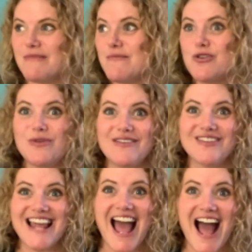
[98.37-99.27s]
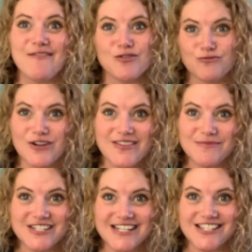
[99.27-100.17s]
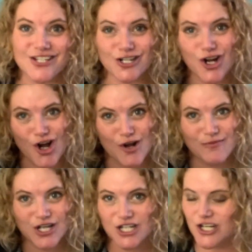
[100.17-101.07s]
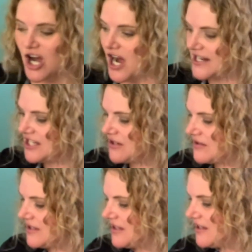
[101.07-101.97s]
Maybe you even have rhythm sticks at your home, good on you.